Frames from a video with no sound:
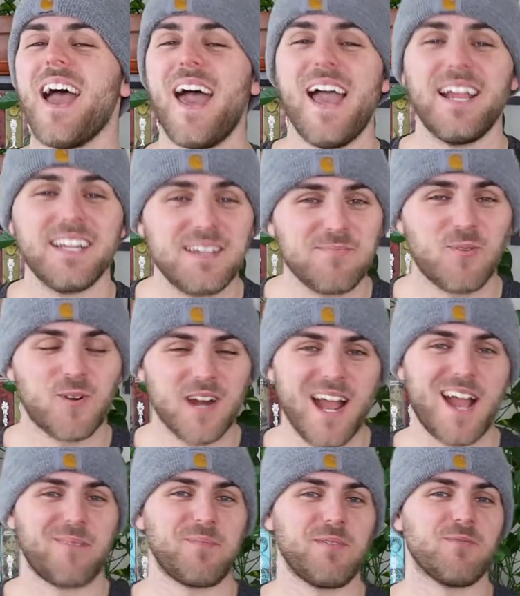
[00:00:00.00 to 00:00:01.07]
any more
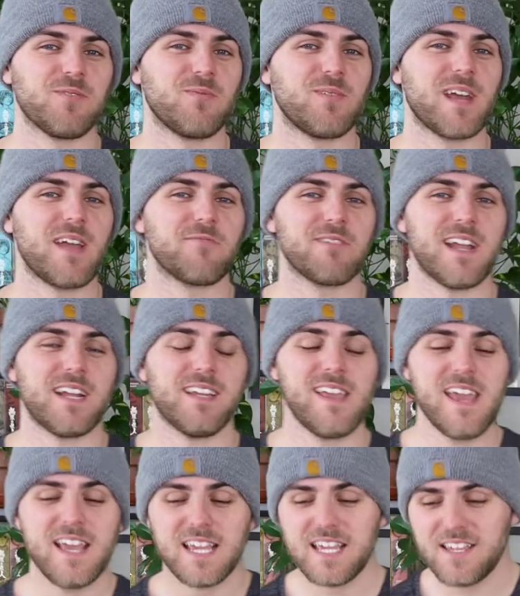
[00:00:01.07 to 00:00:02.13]
happy with what I read.
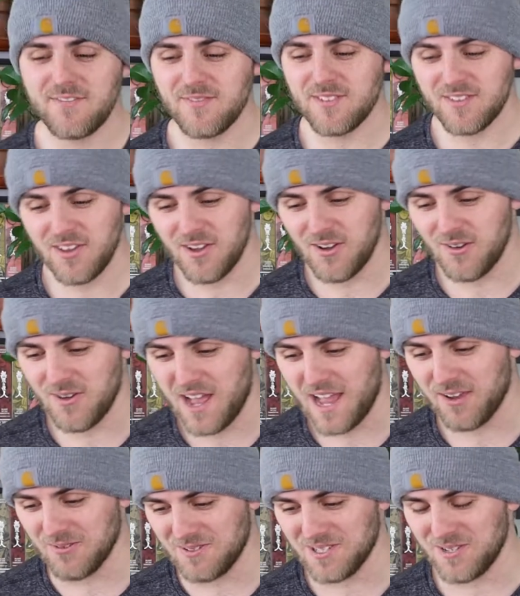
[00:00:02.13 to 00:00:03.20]
Even though
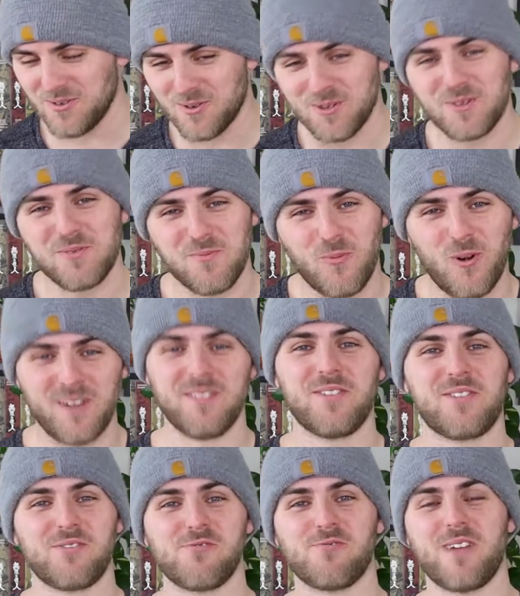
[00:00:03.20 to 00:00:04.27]
I only ordered 1
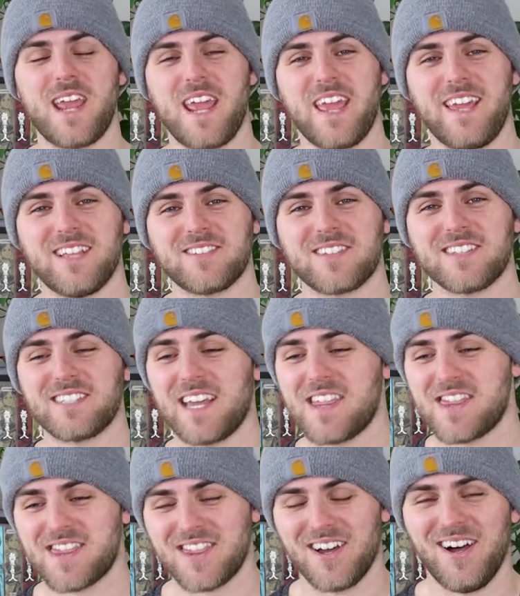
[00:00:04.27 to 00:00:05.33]
through 8 because I
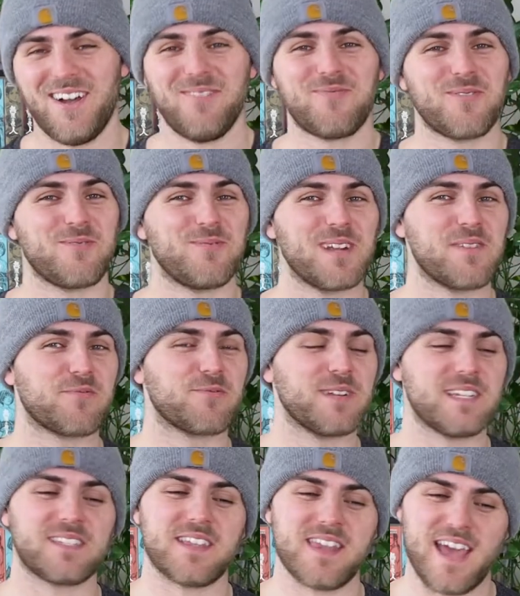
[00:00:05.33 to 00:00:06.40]
thought for whatever
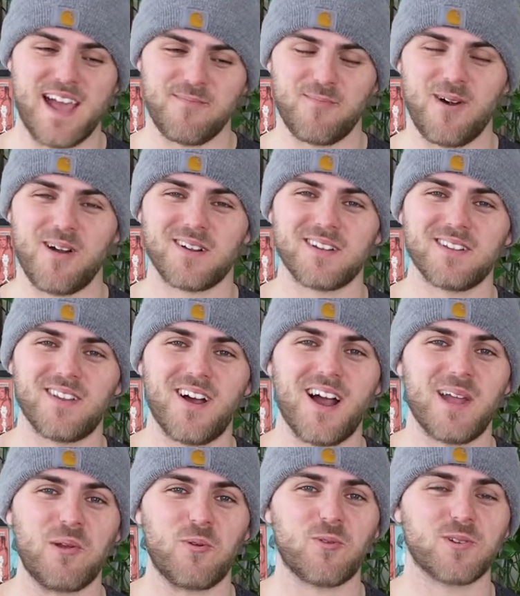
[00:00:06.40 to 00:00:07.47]
reason that manga lot
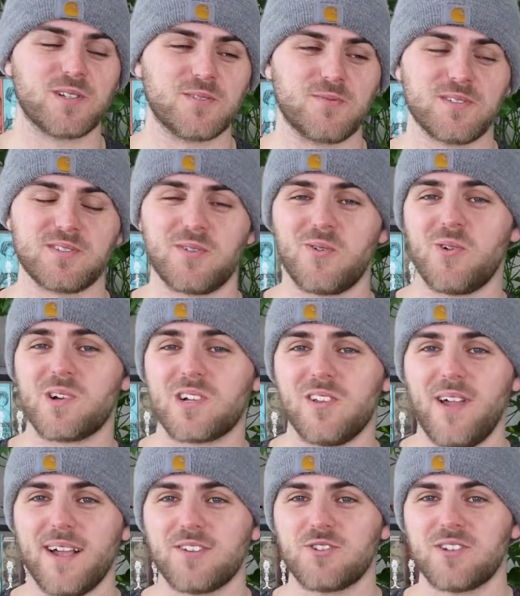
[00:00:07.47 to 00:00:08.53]
I ordered was the whole
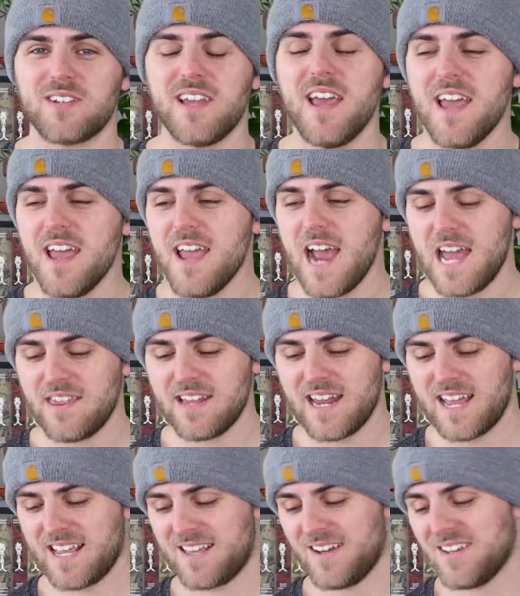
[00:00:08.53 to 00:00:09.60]
collection, and then
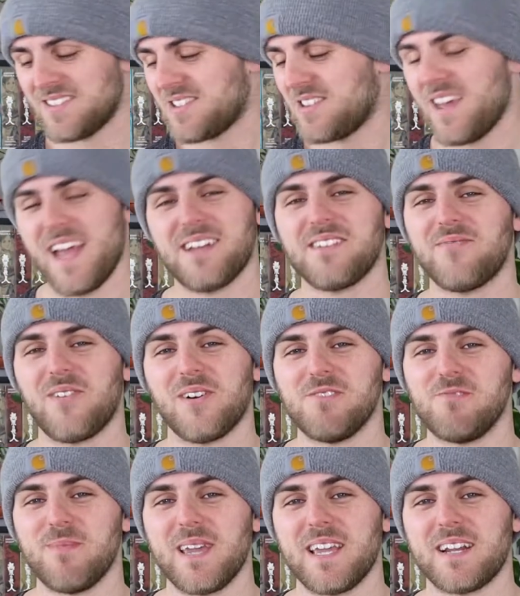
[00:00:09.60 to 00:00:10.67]
I got to the end of volume
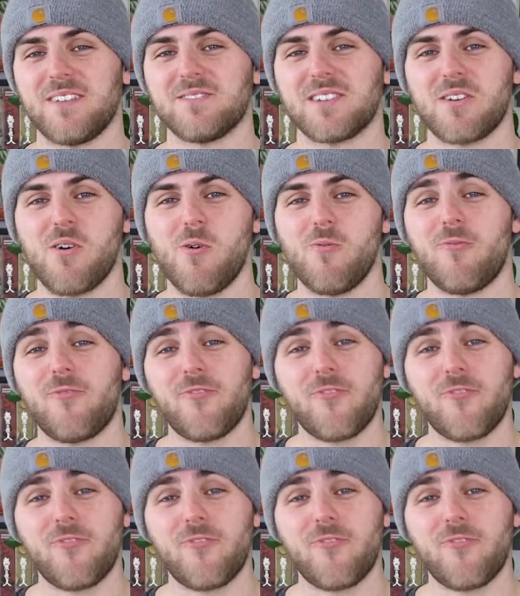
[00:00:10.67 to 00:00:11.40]
8 and I was like, oh,